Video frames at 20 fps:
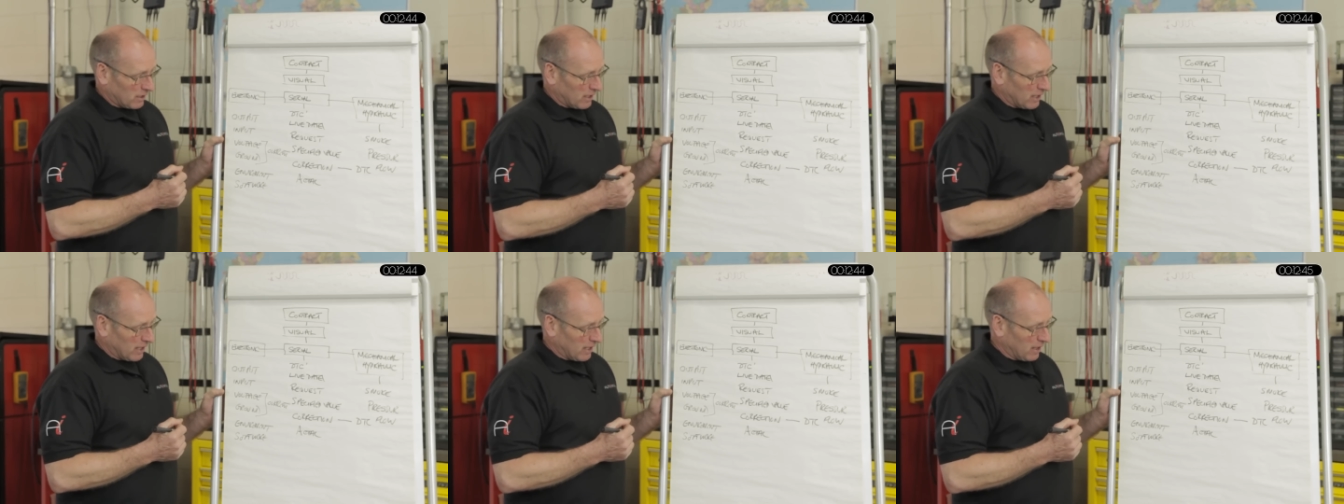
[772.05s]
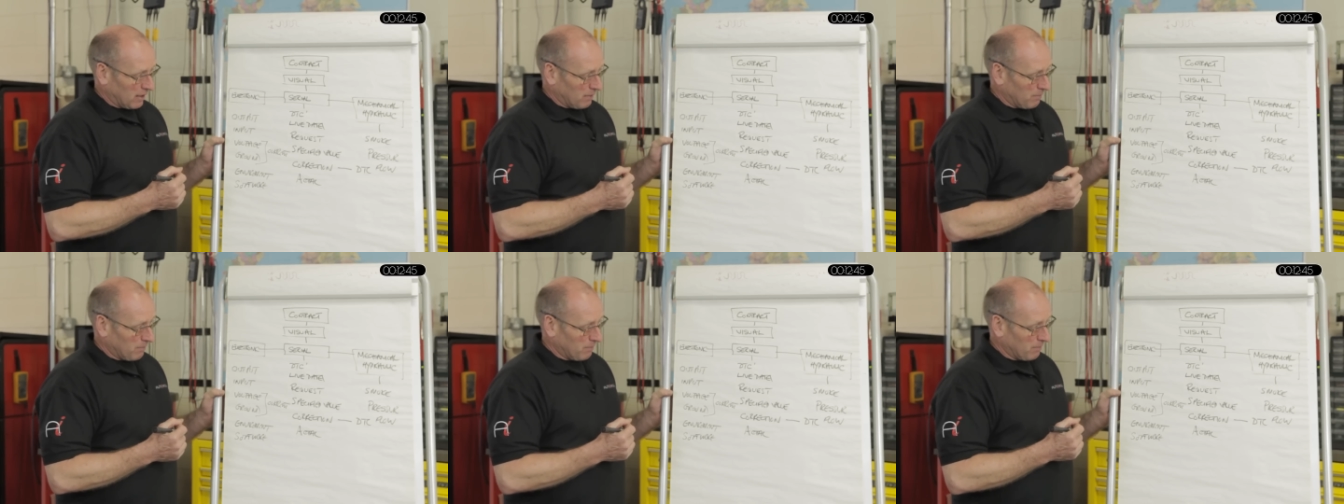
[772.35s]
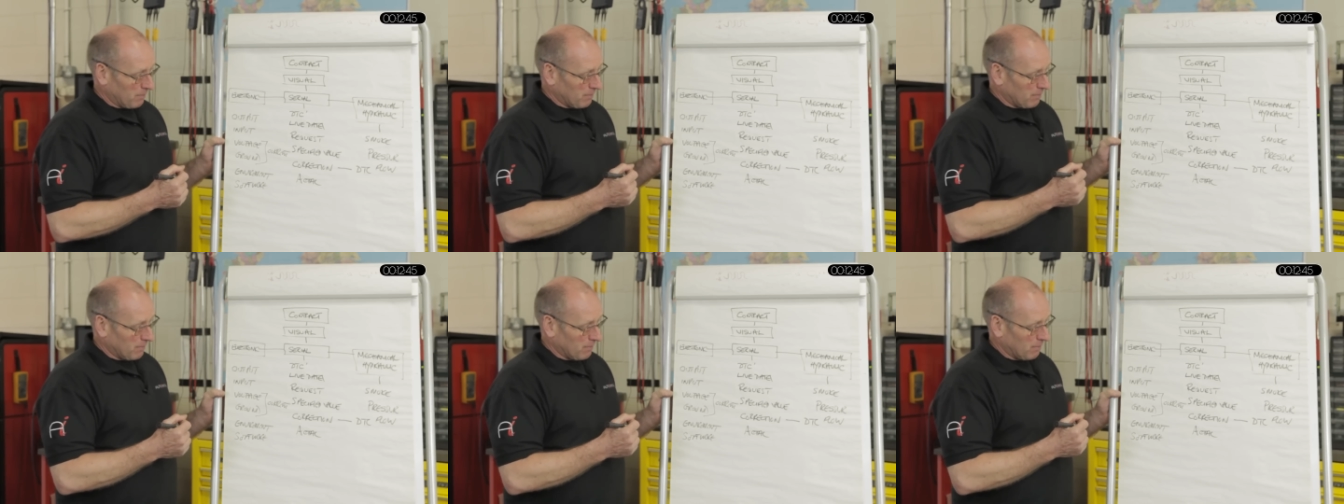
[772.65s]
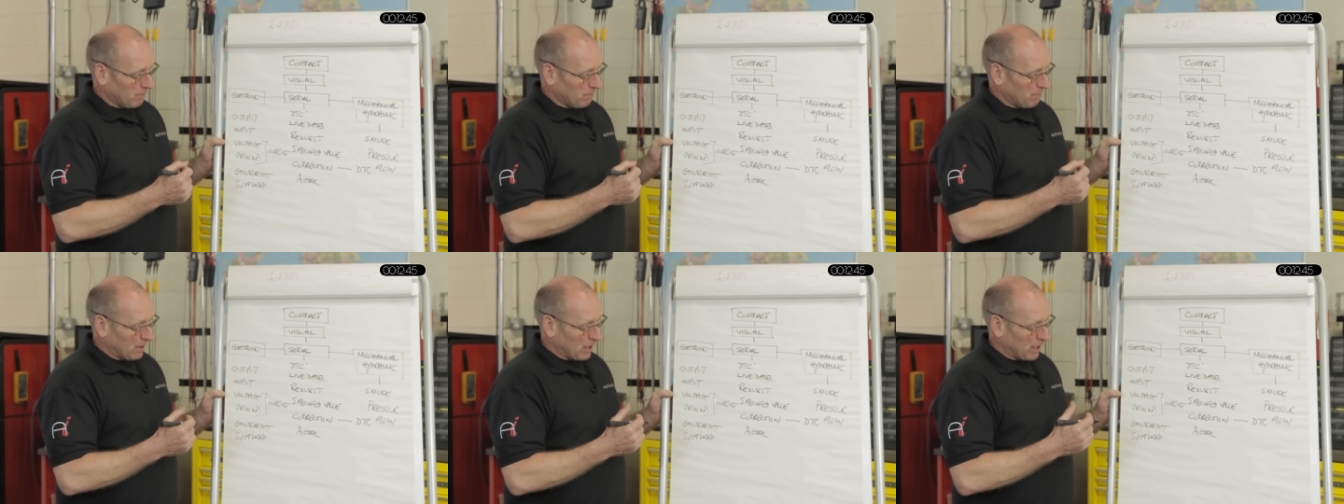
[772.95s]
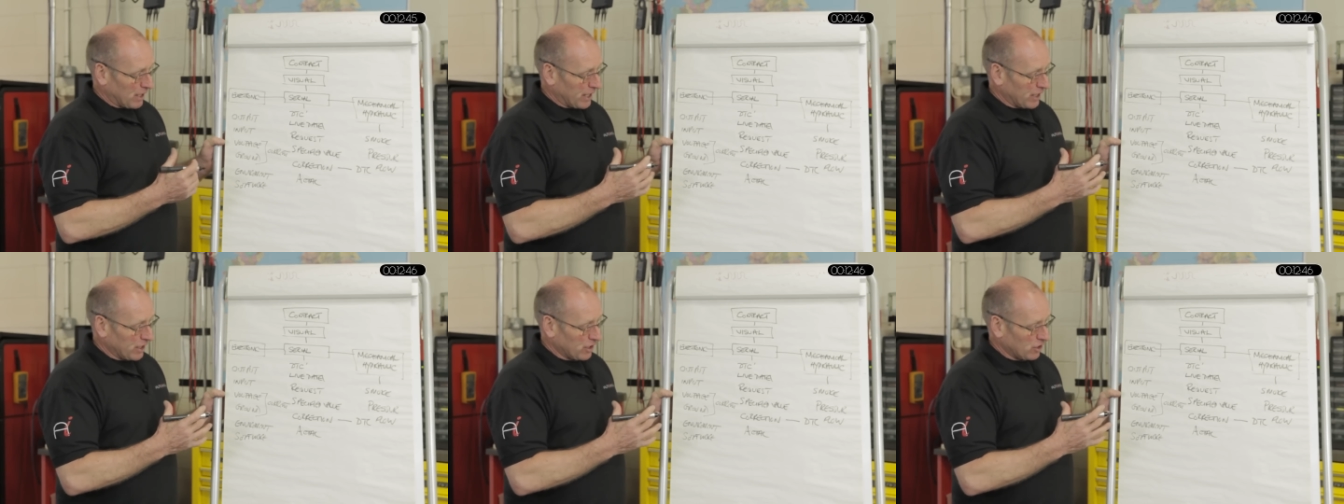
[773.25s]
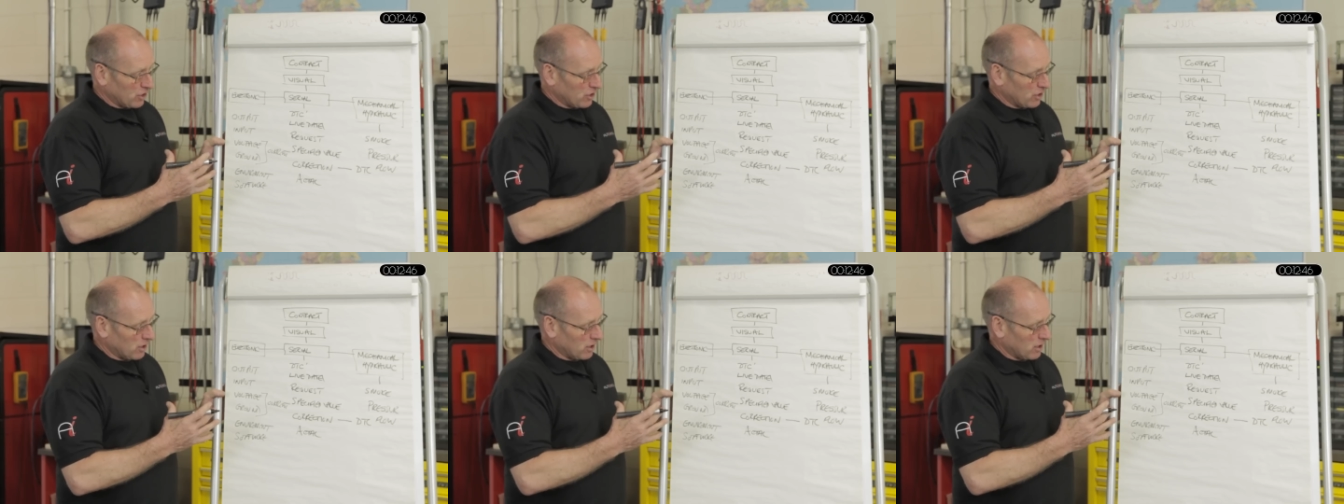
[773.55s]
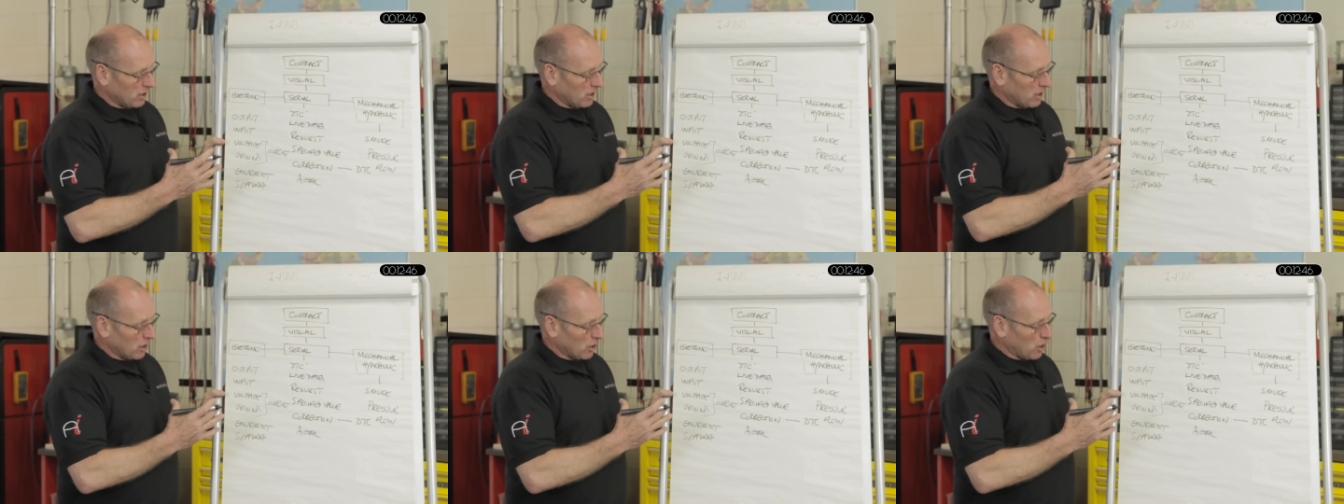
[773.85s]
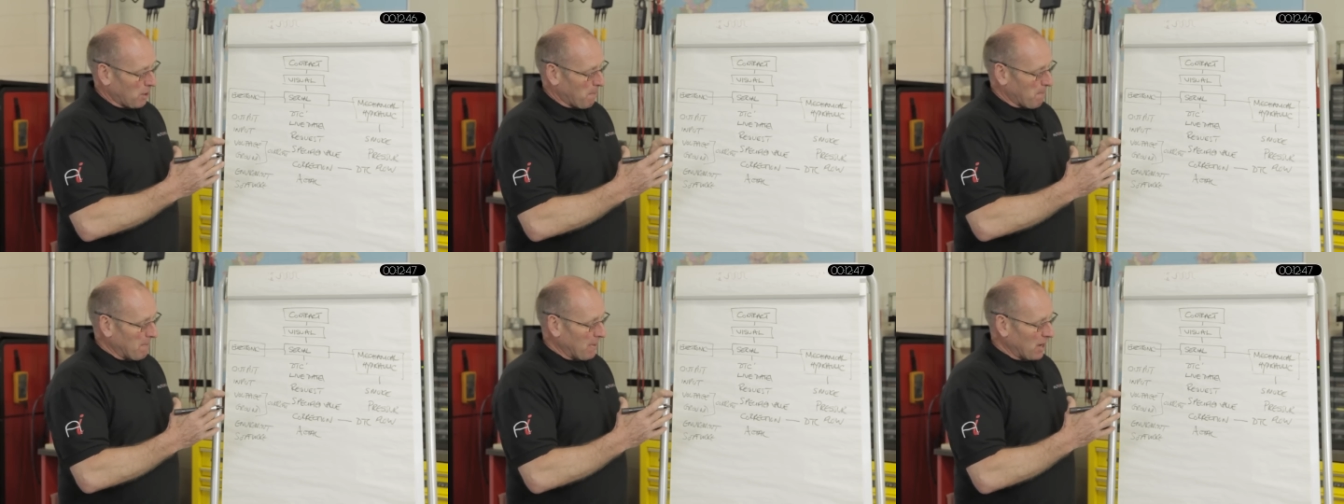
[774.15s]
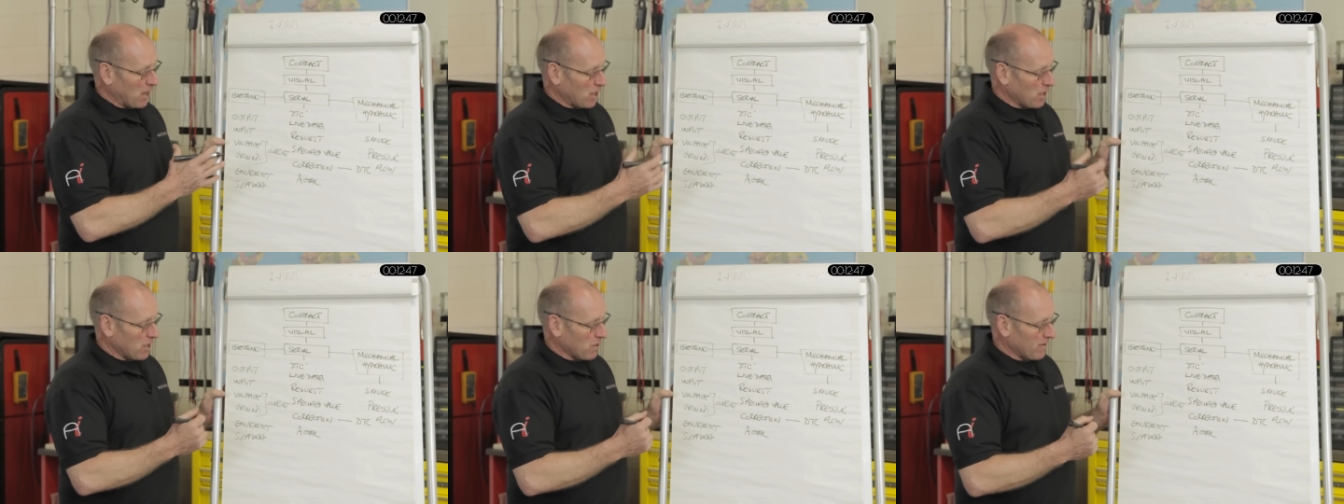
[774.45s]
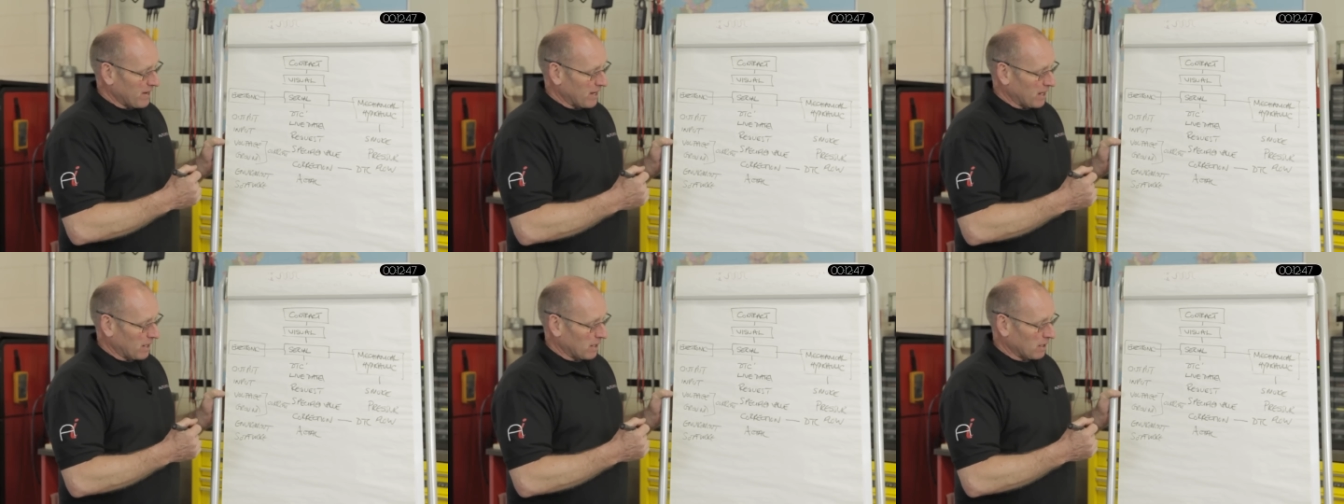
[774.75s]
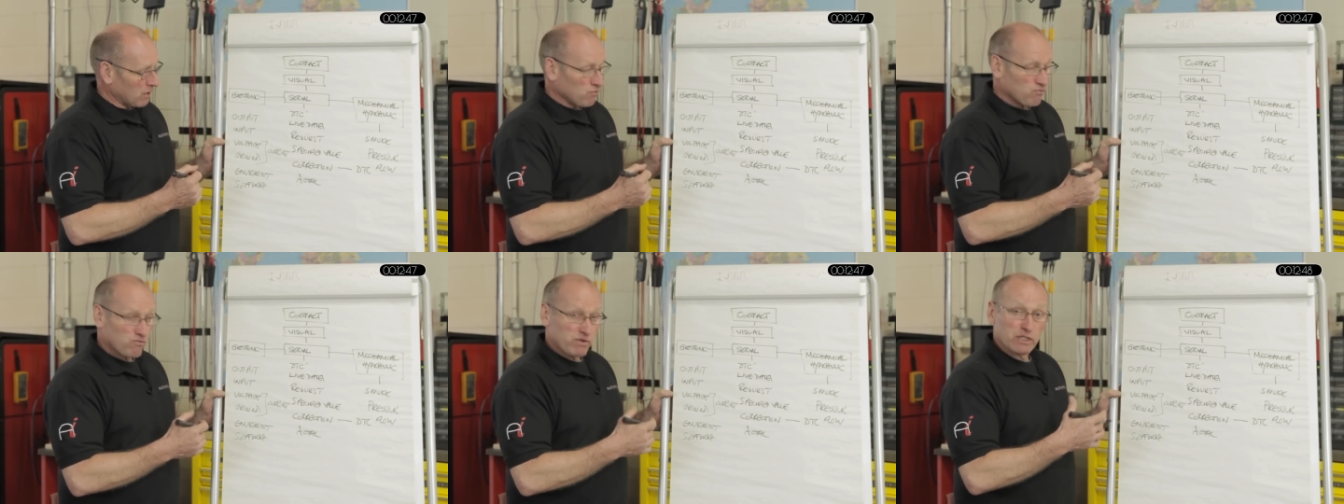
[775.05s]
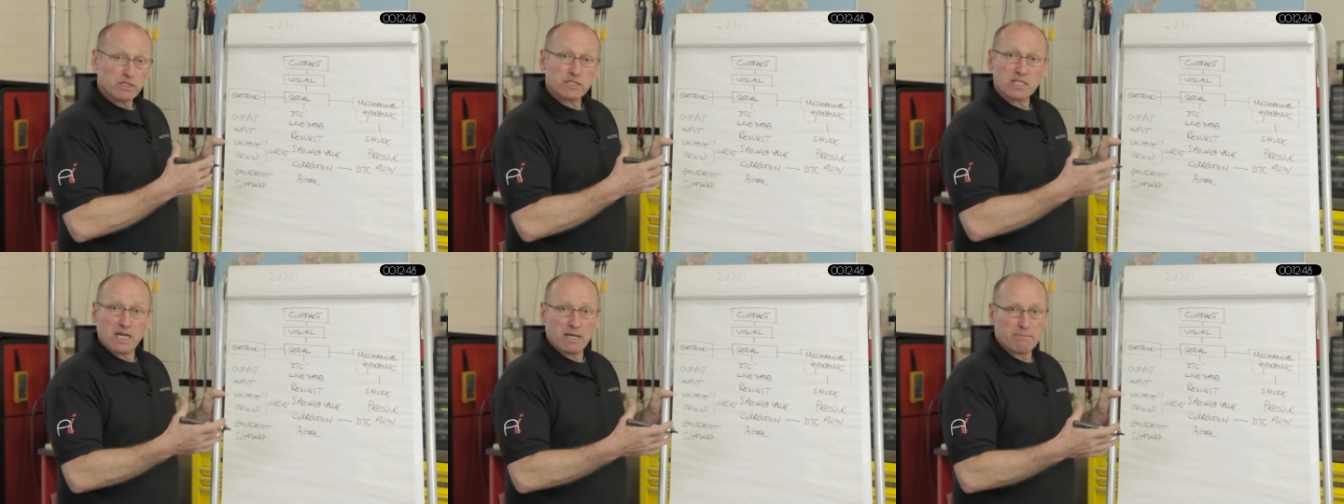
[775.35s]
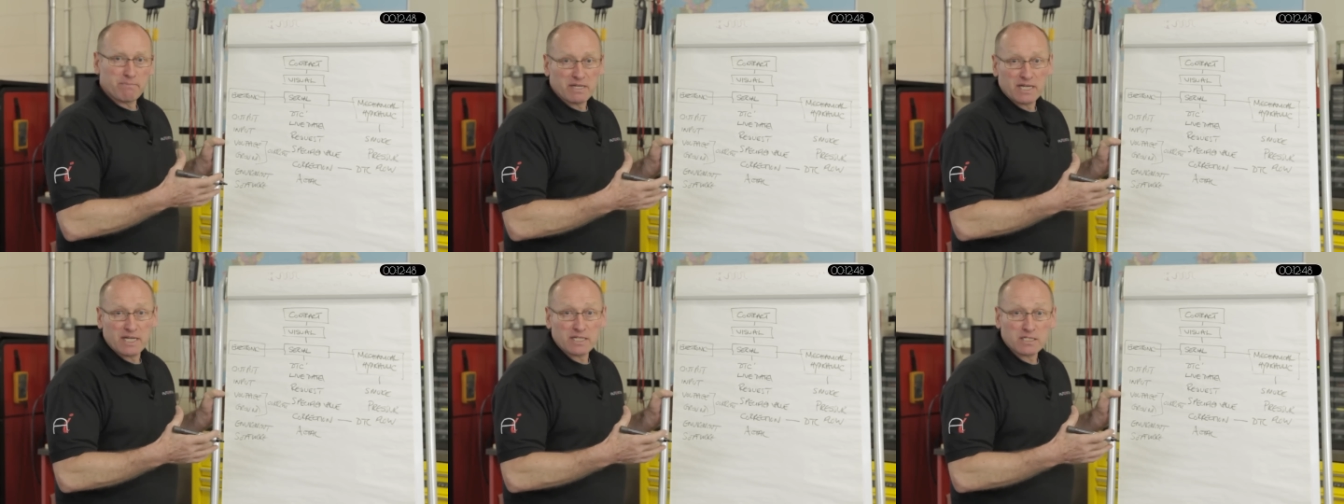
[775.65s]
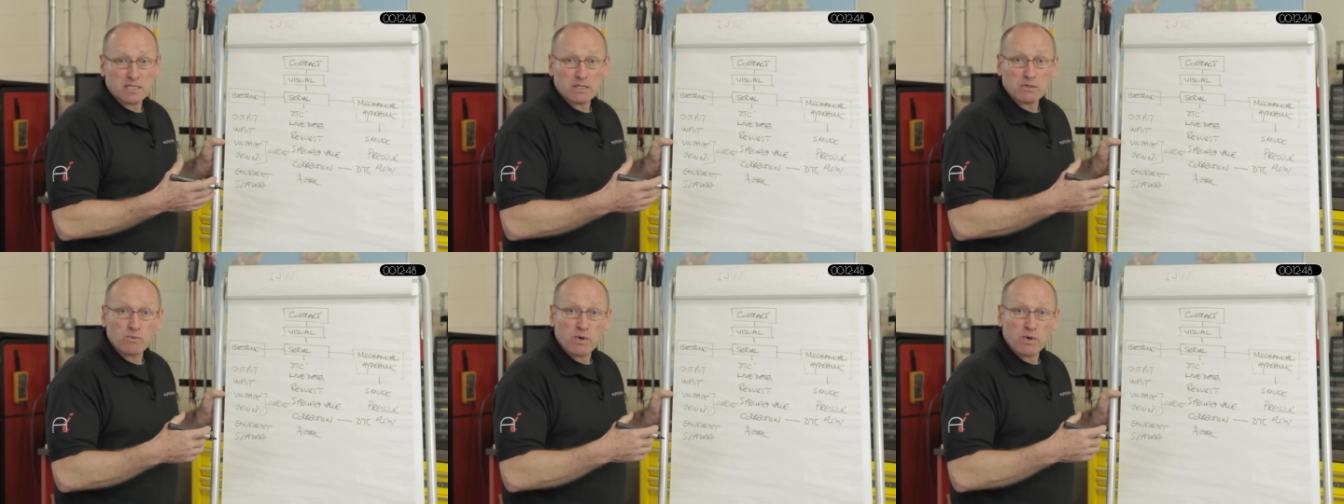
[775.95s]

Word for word: um, by comparing real-time data,